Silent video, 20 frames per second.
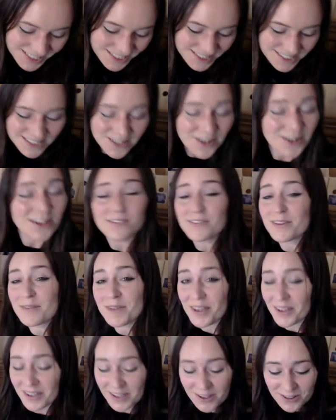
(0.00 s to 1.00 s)
Sorry if I'm
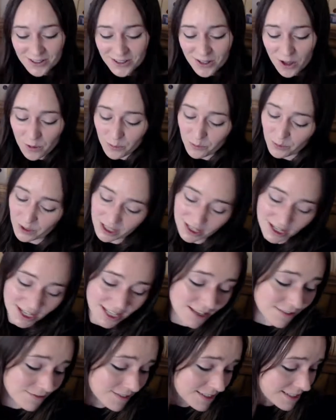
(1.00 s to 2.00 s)
going on and on, but I
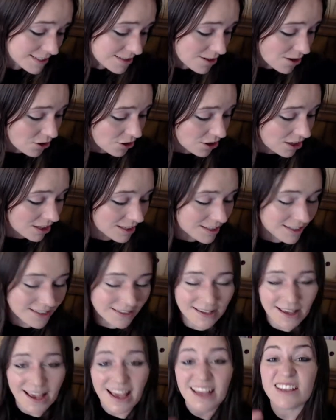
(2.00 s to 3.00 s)
love this song,
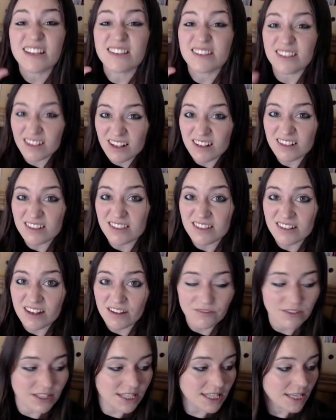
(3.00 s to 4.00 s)
and there's a lot of
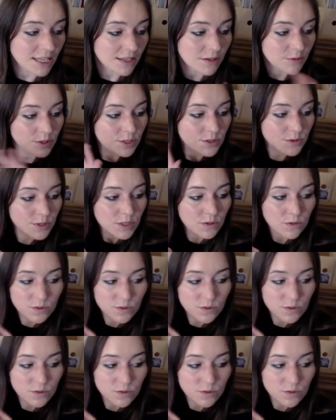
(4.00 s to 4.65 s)
stuff in here which we can